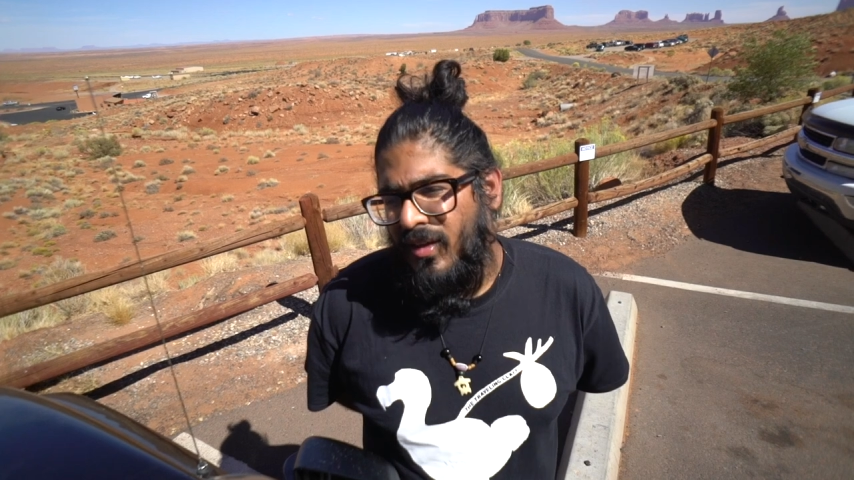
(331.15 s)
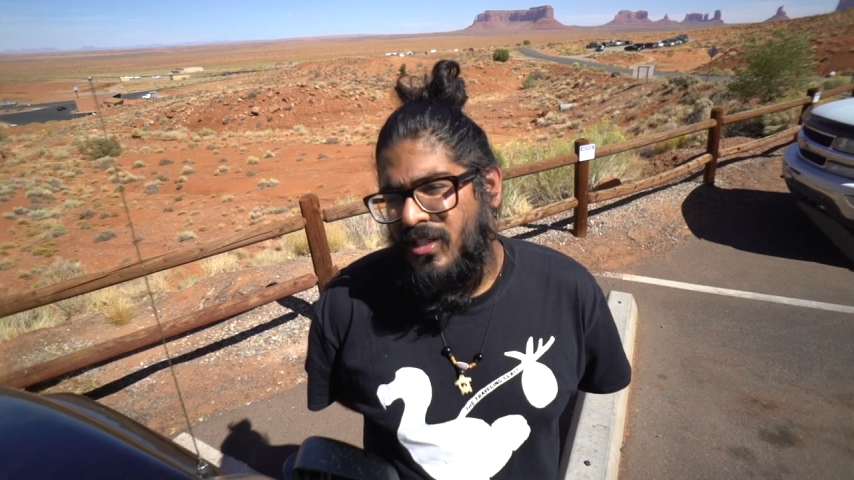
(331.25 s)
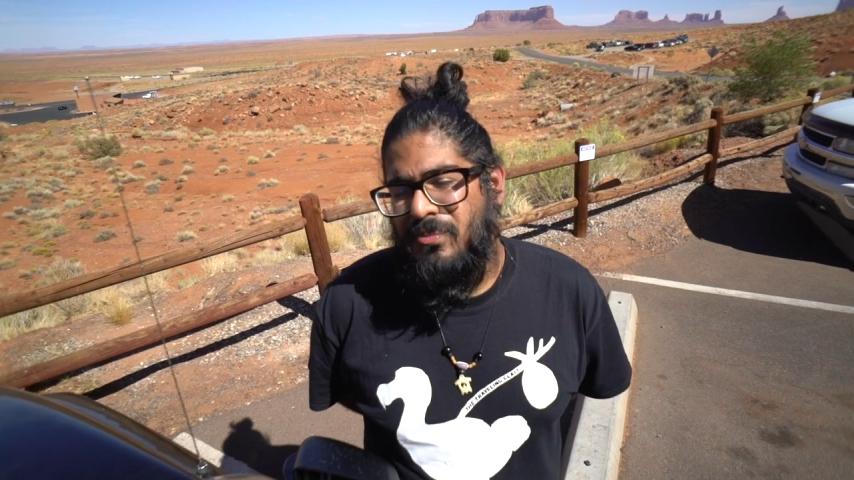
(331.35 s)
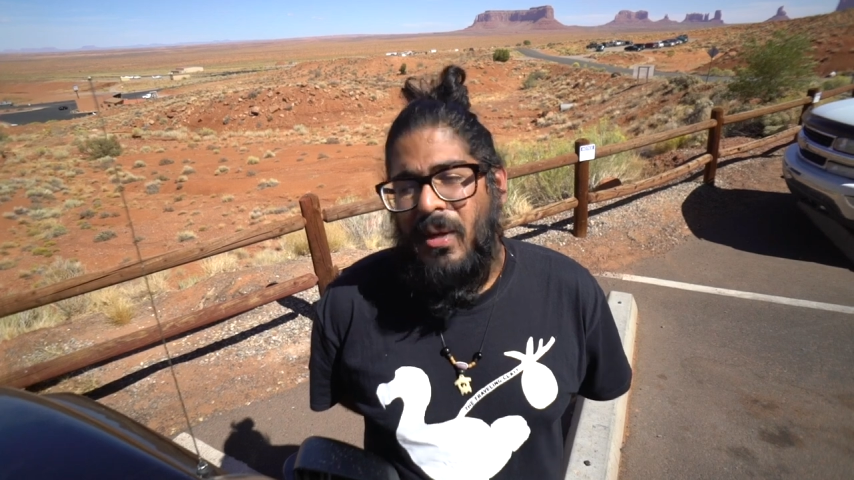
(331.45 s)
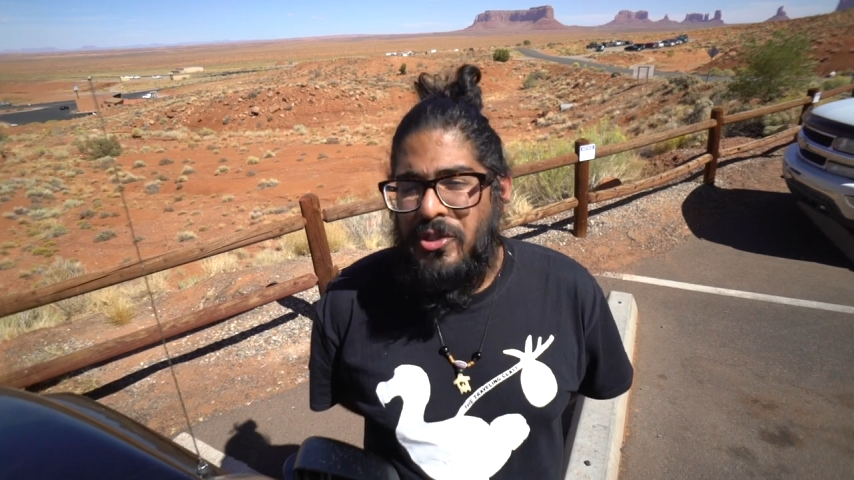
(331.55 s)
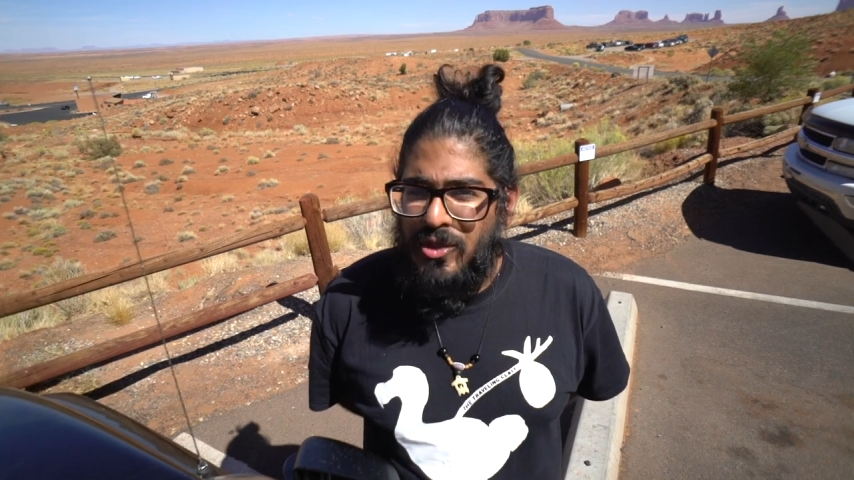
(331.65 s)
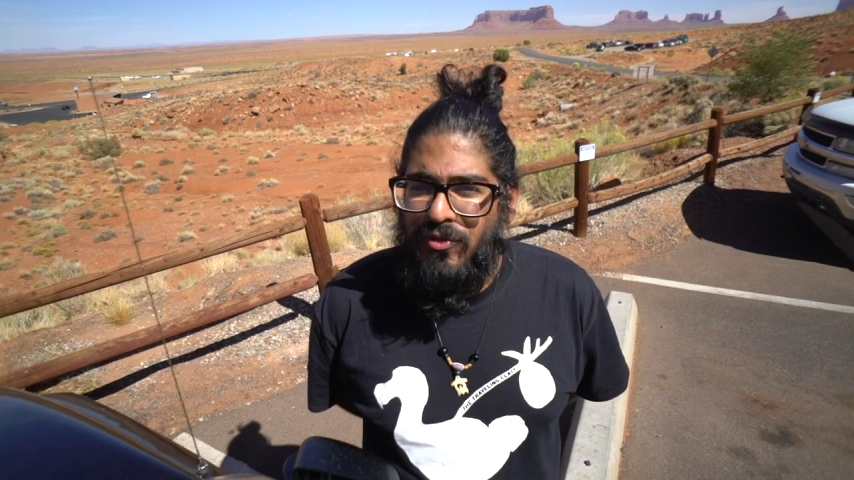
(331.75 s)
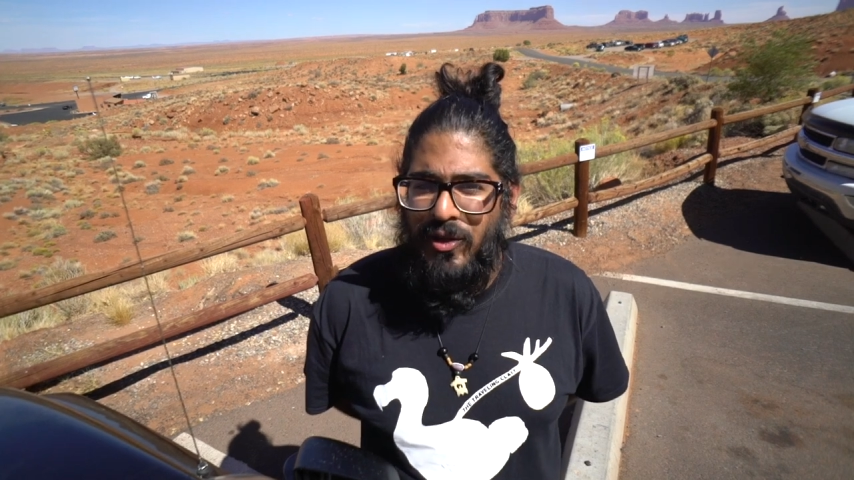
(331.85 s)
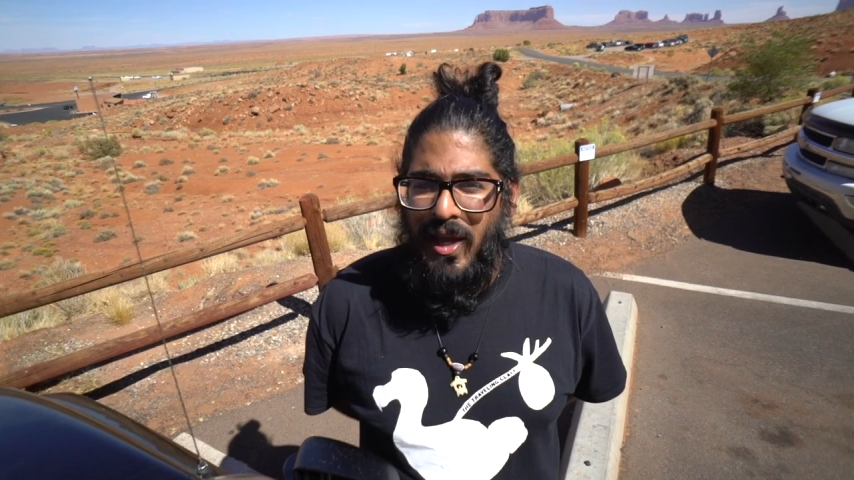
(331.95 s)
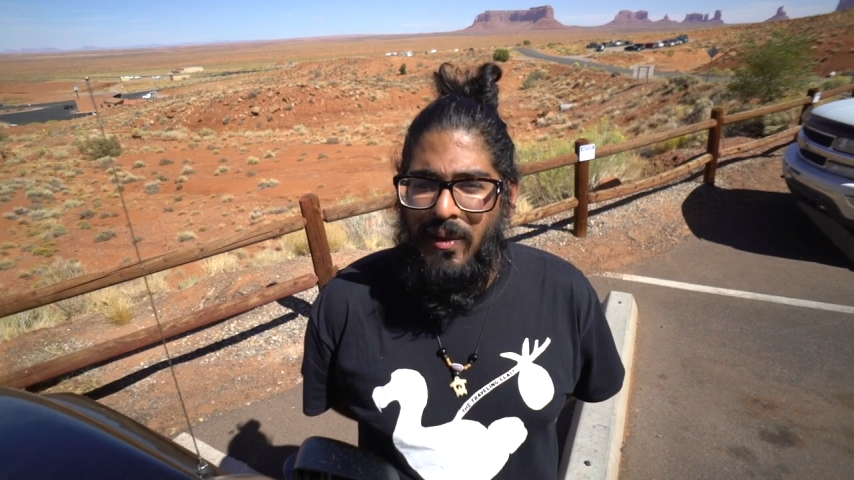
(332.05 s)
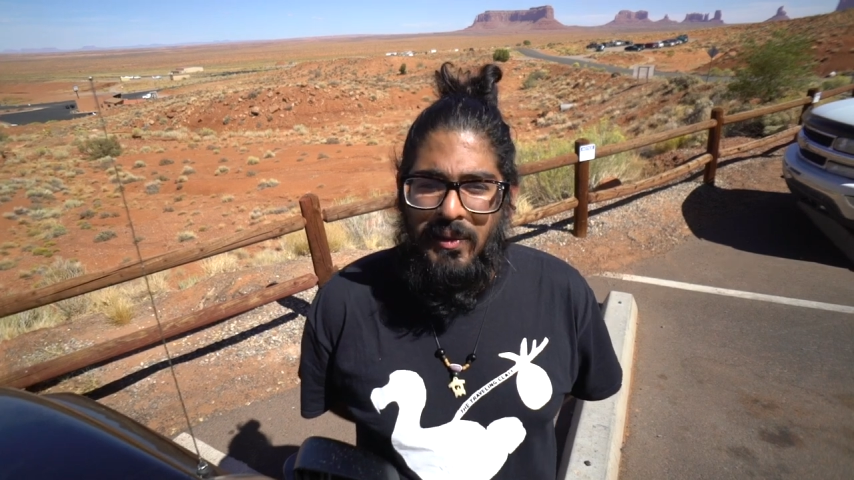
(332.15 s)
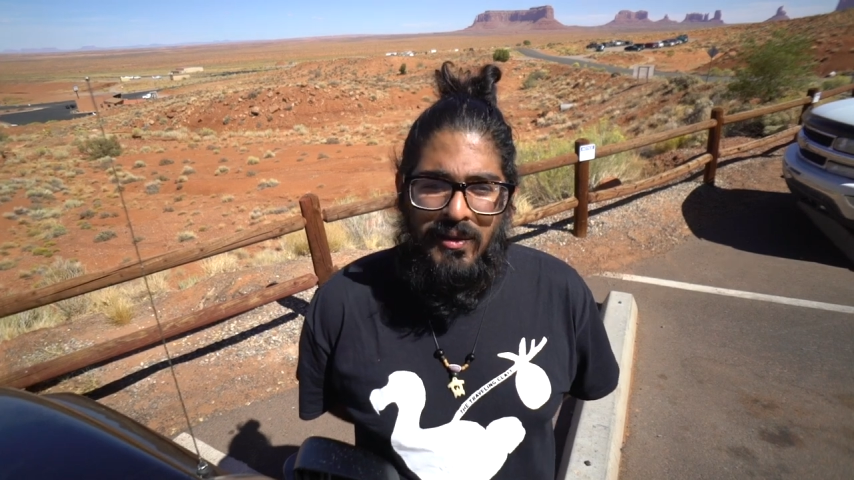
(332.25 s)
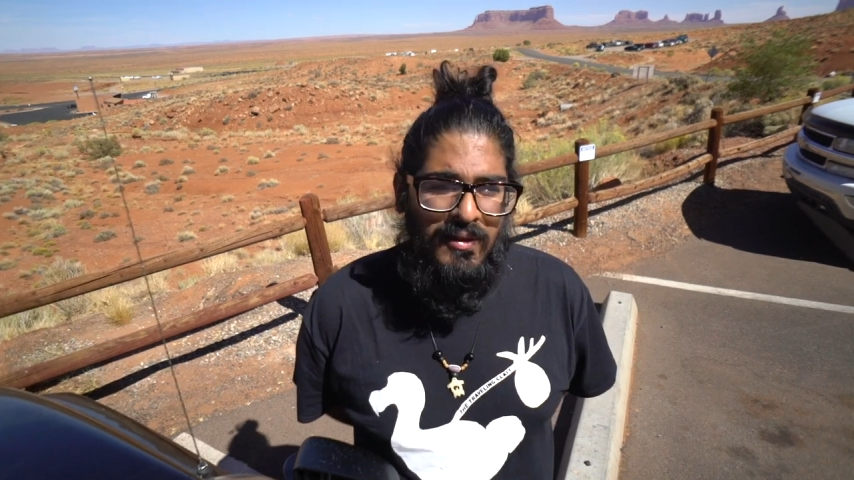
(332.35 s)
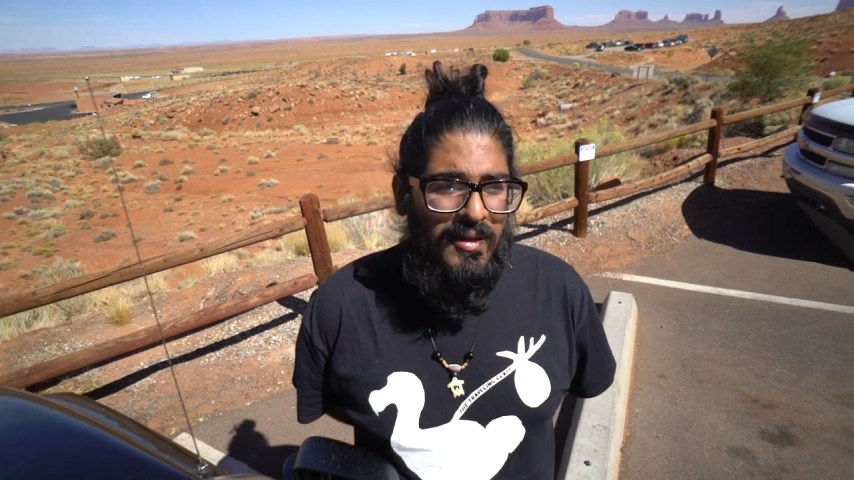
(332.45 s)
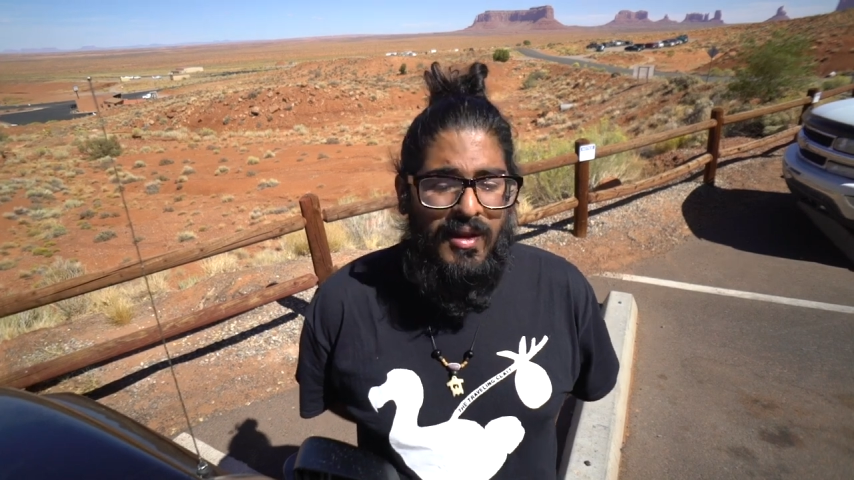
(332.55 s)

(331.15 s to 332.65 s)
especially if you're camping.